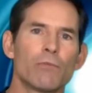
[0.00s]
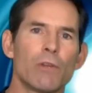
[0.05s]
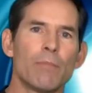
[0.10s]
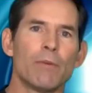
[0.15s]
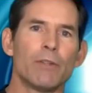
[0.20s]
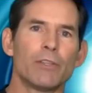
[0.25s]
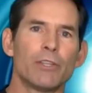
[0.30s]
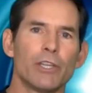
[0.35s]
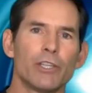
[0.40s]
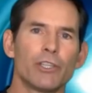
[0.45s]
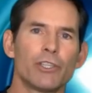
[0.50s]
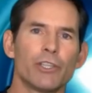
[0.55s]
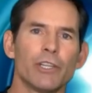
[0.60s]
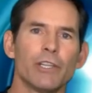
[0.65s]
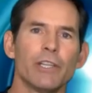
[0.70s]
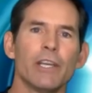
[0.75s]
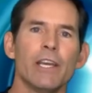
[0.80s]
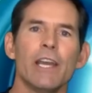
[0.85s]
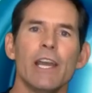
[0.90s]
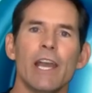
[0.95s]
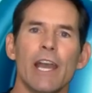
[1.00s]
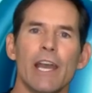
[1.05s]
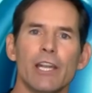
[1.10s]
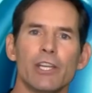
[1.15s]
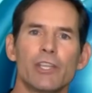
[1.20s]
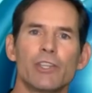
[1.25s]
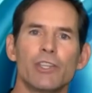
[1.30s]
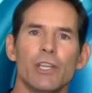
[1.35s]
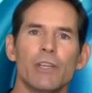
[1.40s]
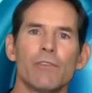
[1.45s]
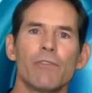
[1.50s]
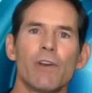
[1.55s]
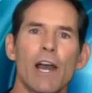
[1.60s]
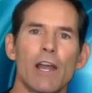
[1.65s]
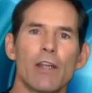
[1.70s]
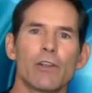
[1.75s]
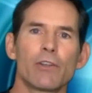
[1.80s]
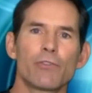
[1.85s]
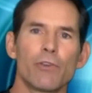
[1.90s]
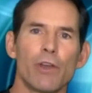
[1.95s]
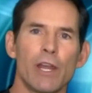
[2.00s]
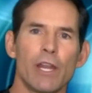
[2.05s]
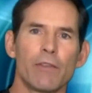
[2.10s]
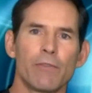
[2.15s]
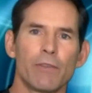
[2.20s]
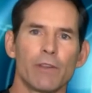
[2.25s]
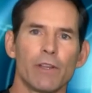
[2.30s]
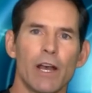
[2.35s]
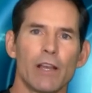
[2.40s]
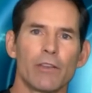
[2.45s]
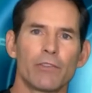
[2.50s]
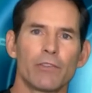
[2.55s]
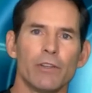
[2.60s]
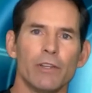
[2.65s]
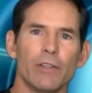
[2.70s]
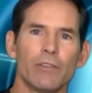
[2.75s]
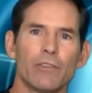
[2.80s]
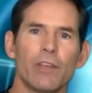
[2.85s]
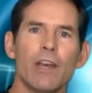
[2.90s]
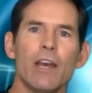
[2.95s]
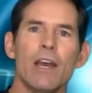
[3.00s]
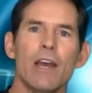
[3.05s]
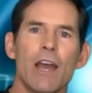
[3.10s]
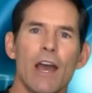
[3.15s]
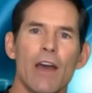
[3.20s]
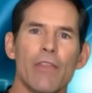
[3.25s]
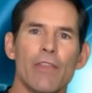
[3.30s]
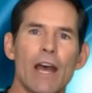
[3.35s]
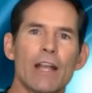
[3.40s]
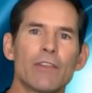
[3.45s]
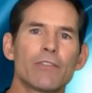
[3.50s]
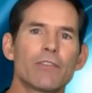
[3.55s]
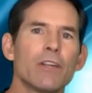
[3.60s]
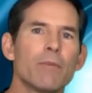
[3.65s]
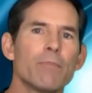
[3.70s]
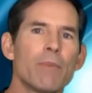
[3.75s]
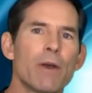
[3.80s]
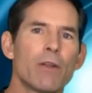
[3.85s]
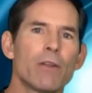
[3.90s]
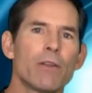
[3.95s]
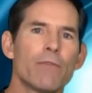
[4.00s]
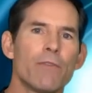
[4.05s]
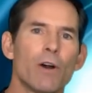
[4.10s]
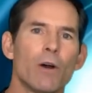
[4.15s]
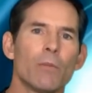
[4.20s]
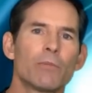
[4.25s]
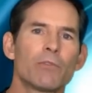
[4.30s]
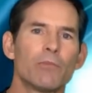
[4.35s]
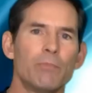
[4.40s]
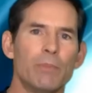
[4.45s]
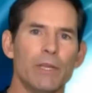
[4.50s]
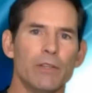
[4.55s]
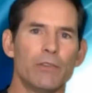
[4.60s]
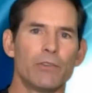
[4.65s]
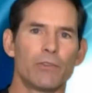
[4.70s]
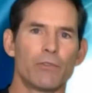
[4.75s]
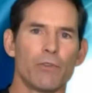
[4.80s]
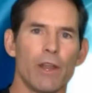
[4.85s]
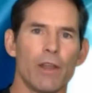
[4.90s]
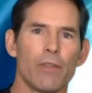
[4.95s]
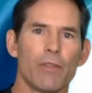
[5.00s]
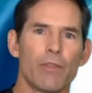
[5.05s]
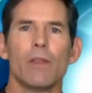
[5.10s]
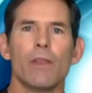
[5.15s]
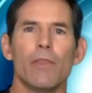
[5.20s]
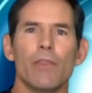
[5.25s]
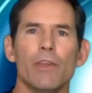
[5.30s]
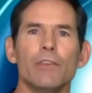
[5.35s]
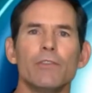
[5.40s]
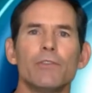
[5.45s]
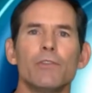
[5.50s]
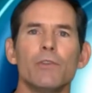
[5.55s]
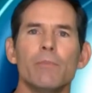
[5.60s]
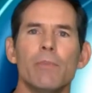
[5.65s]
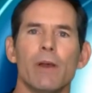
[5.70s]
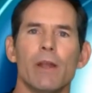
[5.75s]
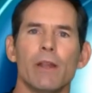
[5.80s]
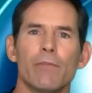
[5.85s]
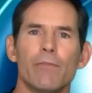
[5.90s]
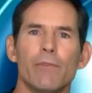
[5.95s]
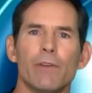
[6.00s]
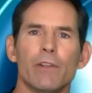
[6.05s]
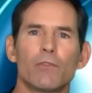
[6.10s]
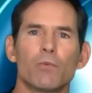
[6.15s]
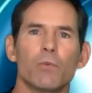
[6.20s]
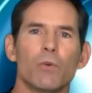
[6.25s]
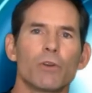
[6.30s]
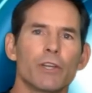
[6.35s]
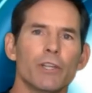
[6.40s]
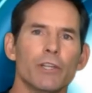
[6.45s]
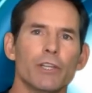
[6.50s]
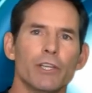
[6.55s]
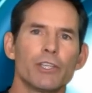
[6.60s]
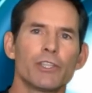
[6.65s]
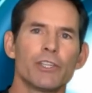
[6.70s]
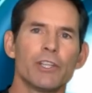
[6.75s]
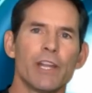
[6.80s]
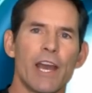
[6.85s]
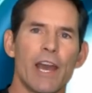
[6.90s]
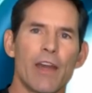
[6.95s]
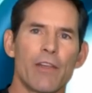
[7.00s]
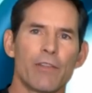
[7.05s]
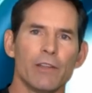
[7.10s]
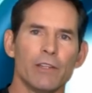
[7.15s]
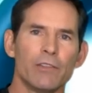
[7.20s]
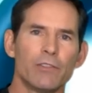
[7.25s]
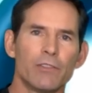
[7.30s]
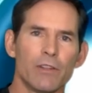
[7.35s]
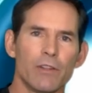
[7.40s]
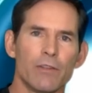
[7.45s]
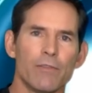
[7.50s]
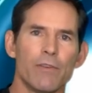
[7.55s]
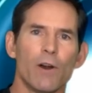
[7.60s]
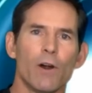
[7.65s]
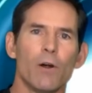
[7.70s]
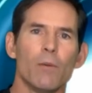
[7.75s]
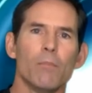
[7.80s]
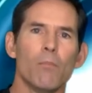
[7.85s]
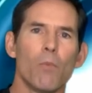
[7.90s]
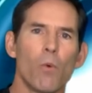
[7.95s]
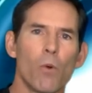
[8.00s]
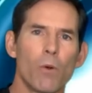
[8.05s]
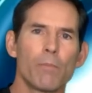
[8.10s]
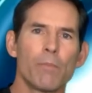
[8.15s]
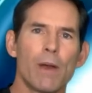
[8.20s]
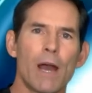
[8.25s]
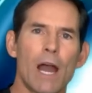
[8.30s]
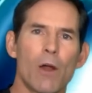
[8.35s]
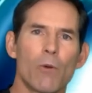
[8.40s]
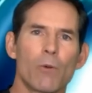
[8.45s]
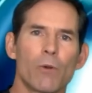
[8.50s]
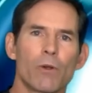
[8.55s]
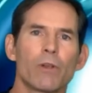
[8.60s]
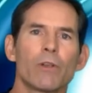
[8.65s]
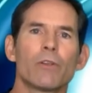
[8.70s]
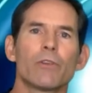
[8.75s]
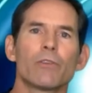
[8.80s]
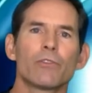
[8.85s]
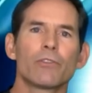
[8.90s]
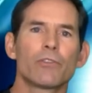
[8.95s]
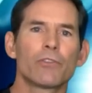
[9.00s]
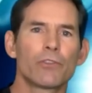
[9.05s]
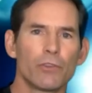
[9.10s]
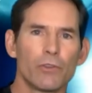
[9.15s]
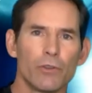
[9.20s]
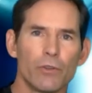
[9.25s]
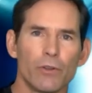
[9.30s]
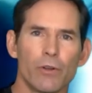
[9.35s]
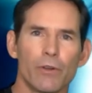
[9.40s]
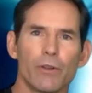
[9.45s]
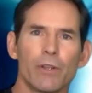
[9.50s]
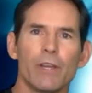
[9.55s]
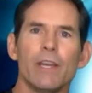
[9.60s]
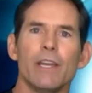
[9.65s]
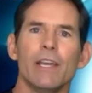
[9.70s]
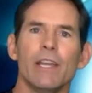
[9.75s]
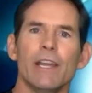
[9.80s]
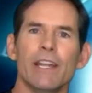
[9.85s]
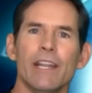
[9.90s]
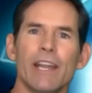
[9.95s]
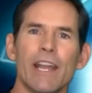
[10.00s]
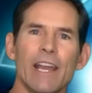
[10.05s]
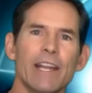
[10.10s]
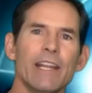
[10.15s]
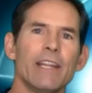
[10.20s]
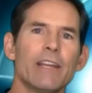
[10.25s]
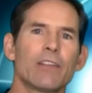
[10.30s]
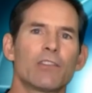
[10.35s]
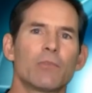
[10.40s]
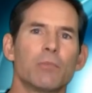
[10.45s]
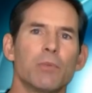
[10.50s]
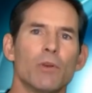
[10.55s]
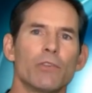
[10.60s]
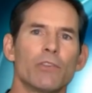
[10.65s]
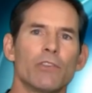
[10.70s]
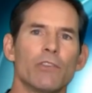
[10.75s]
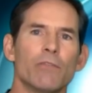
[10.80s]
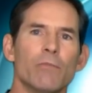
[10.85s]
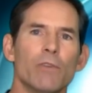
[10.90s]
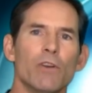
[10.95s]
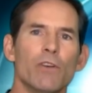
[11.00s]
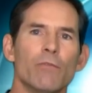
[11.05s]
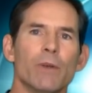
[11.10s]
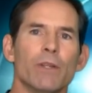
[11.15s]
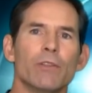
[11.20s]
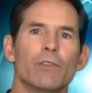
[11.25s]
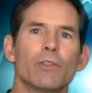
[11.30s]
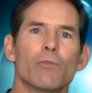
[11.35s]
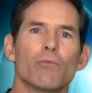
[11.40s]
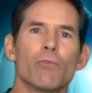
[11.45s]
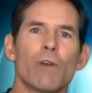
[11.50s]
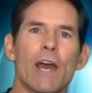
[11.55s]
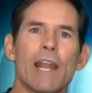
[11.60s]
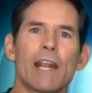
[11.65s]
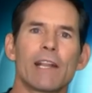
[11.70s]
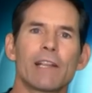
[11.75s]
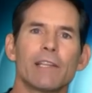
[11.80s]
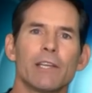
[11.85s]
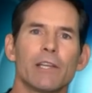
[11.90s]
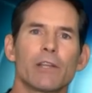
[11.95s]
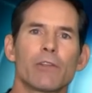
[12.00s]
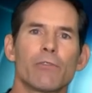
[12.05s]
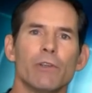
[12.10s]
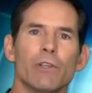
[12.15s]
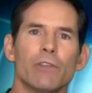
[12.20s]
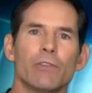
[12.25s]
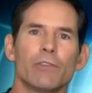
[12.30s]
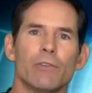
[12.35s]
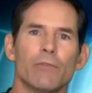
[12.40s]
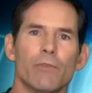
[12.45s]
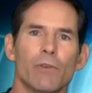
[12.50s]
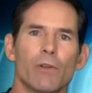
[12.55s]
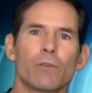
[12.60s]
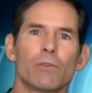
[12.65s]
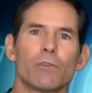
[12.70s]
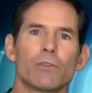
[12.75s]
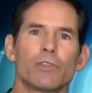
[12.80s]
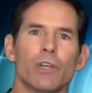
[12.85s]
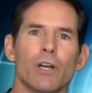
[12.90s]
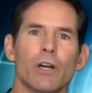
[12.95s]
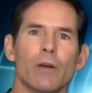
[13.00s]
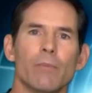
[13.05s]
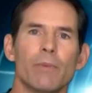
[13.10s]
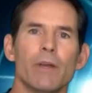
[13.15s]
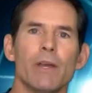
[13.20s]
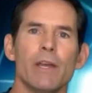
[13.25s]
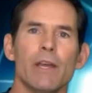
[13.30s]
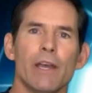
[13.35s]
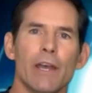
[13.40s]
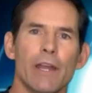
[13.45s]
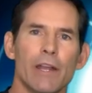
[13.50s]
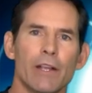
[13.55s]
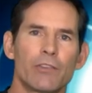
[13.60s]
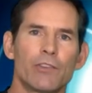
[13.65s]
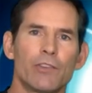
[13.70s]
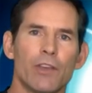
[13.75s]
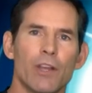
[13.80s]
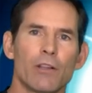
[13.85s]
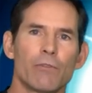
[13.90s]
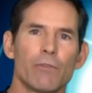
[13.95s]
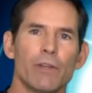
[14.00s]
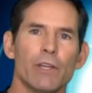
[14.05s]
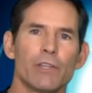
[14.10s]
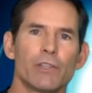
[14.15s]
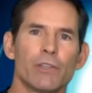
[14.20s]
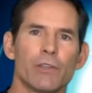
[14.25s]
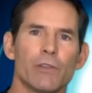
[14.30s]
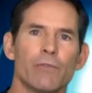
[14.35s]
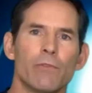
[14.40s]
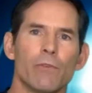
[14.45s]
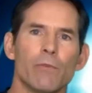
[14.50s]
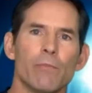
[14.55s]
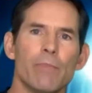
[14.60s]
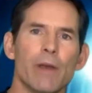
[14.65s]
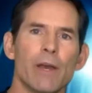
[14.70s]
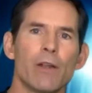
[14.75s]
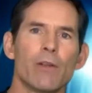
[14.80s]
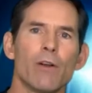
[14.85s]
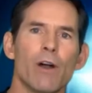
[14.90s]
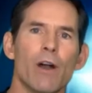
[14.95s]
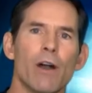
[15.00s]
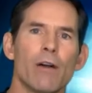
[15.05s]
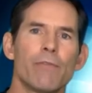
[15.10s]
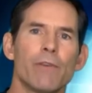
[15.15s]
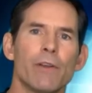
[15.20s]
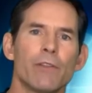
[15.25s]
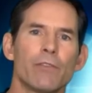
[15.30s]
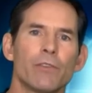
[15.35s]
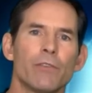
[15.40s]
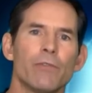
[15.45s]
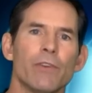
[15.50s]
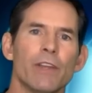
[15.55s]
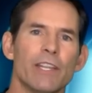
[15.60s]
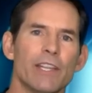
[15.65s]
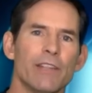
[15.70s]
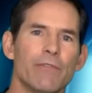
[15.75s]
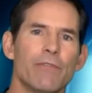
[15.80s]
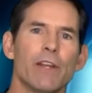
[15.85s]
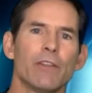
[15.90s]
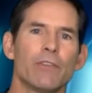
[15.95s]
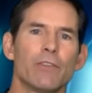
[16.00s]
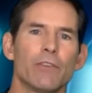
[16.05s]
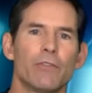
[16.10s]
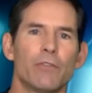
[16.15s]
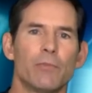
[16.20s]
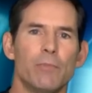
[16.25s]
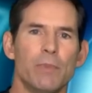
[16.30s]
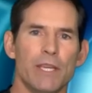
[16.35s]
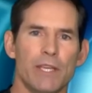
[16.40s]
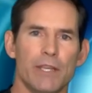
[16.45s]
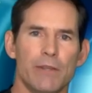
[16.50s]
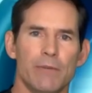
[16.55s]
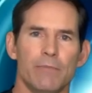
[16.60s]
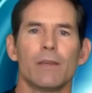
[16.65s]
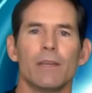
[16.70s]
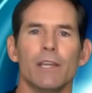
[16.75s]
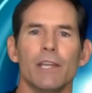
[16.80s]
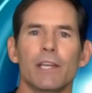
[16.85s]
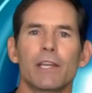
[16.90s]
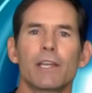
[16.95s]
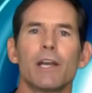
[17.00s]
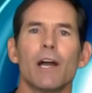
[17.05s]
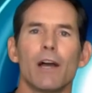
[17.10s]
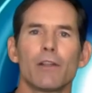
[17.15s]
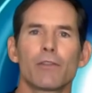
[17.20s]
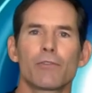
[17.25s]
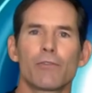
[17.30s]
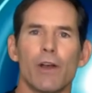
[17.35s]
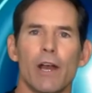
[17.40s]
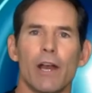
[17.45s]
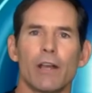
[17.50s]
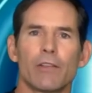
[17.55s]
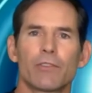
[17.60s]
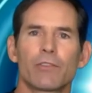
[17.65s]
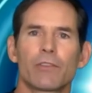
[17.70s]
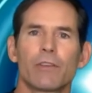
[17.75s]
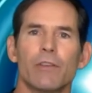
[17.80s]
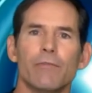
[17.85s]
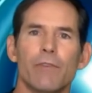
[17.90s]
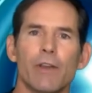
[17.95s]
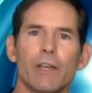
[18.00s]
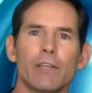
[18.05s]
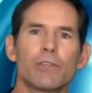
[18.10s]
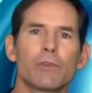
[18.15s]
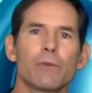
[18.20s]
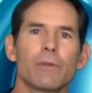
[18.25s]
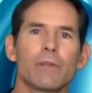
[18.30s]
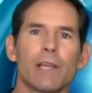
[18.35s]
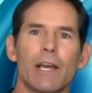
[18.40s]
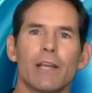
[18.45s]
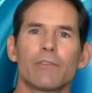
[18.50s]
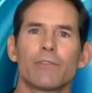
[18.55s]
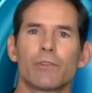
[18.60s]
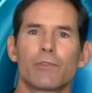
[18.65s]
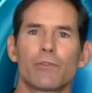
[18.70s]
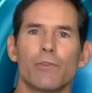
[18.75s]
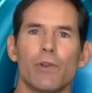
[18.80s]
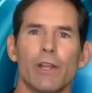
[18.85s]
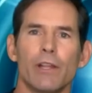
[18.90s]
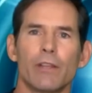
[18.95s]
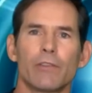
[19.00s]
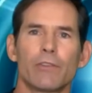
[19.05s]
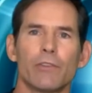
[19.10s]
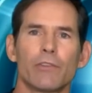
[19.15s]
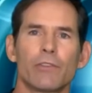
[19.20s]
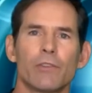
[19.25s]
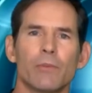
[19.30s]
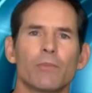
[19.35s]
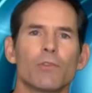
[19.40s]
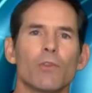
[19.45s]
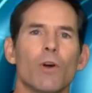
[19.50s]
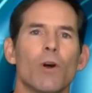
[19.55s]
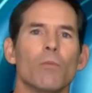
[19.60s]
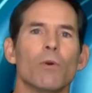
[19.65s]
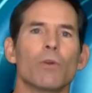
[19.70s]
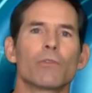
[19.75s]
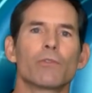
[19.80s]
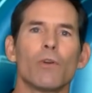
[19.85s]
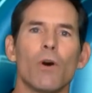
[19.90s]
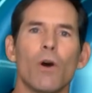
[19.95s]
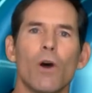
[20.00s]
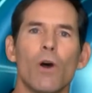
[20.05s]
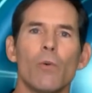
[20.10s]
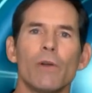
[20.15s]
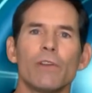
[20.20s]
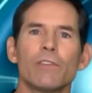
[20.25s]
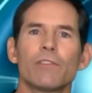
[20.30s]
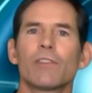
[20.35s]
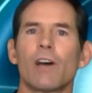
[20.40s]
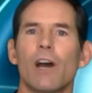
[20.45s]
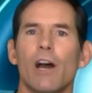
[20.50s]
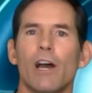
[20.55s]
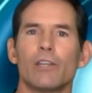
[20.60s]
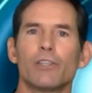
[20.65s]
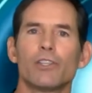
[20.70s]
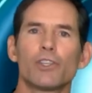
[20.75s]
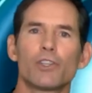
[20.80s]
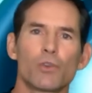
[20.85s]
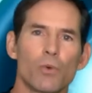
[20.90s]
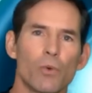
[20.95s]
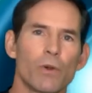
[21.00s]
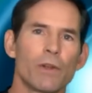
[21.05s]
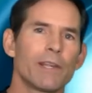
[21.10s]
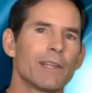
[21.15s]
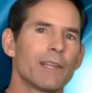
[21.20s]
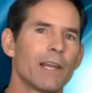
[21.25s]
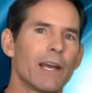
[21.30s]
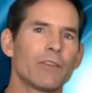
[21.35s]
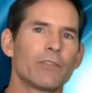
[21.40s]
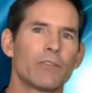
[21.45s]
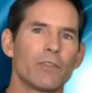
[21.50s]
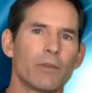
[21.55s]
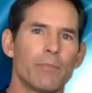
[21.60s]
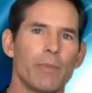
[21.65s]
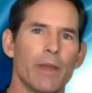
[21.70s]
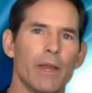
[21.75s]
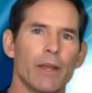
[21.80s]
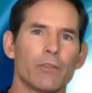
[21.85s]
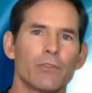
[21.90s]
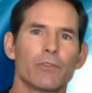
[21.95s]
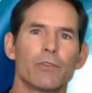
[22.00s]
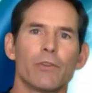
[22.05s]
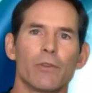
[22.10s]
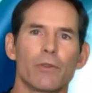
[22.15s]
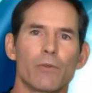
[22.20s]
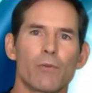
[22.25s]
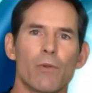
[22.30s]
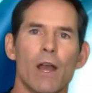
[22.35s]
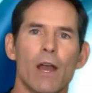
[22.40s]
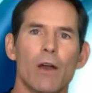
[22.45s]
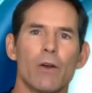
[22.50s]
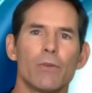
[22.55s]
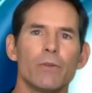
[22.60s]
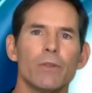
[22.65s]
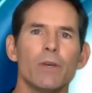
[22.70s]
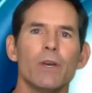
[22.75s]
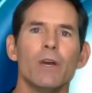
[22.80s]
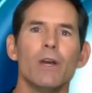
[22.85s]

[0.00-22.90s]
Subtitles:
repetition and achieve higher training velocities, and that's going to better develop speed strength. These two benefits will condition athletes to develop more power sooner in any explosive movement to radically increase the vertical jump and acceleration for better offensive and defensive speed. In contrast, conventional elastic training systems almost always tie short elastic bands to the ground,